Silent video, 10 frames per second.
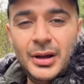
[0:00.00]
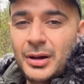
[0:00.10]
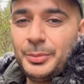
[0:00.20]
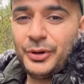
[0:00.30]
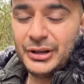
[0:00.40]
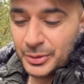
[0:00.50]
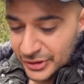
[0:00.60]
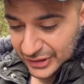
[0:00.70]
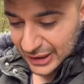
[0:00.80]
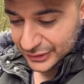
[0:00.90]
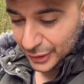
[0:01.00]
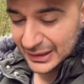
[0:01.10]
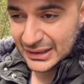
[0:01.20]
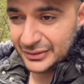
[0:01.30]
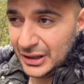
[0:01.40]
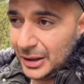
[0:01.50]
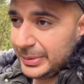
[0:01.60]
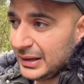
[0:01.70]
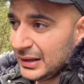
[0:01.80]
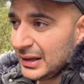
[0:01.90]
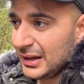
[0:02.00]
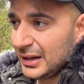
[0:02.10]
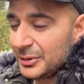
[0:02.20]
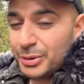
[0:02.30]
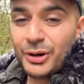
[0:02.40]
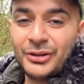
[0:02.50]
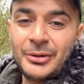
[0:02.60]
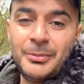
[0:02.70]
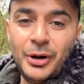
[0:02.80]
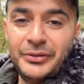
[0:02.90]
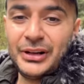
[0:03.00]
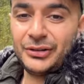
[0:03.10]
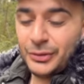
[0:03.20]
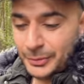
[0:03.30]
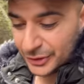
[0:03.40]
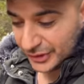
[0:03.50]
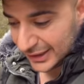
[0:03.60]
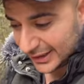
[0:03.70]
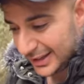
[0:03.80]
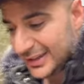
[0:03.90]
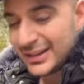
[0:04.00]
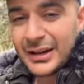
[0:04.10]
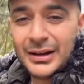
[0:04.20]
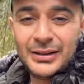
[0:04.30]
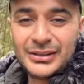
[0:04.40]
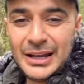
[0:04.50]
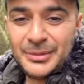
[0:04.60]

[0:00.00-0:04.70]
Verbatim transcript: Body was totally giving up. Put on some motivational music to get me